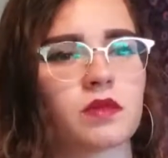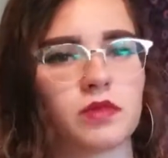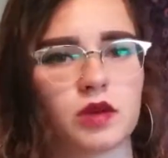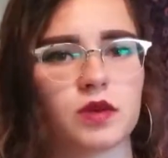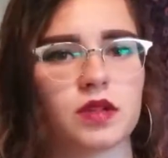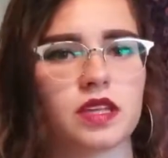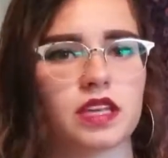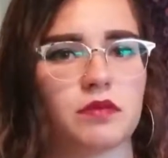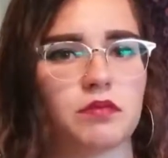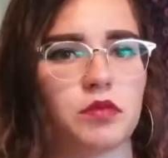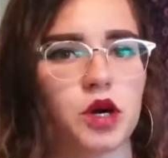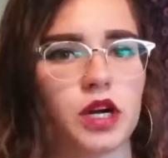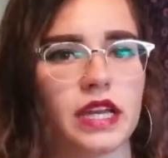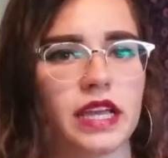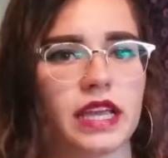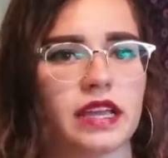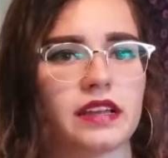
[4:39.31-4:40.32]
be willing to
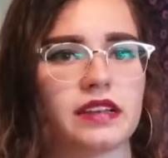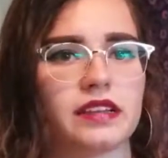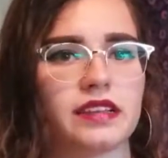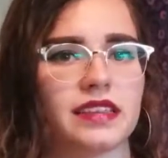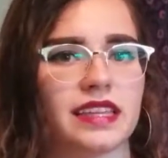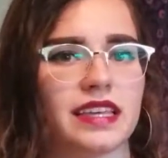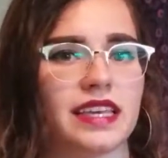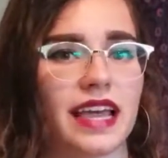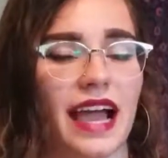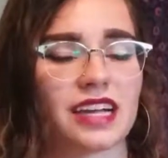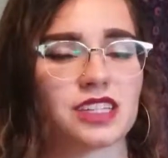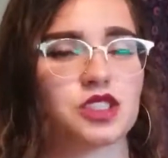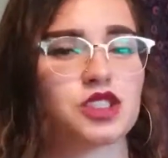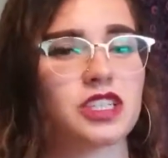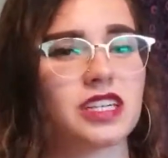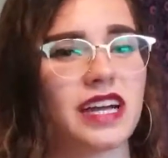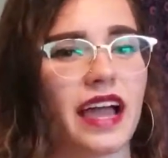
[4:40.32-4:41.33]
put in the
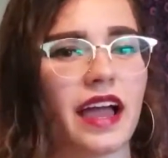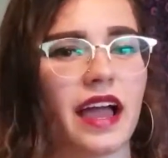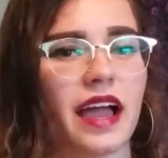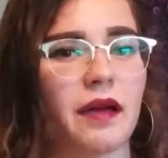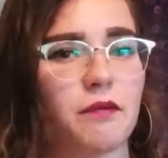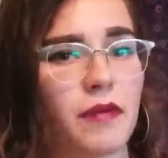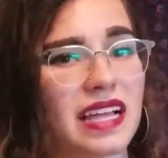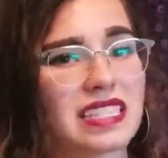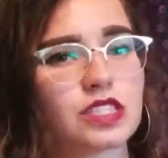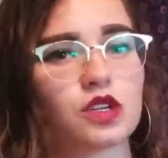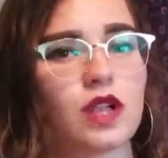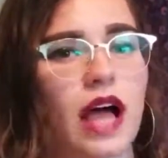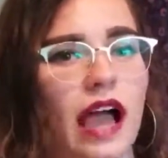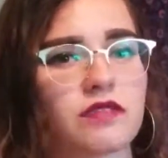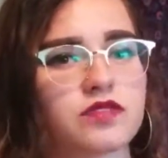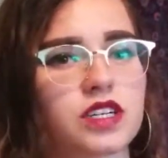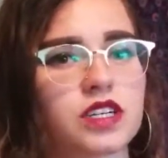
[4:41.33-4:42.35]
extra mental
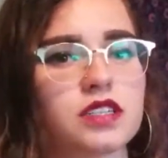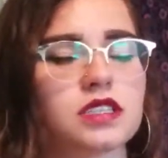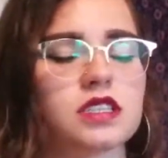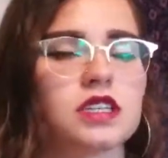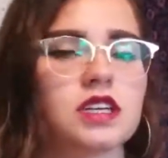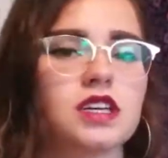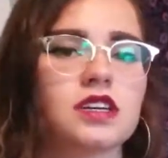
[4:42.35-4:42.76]
effort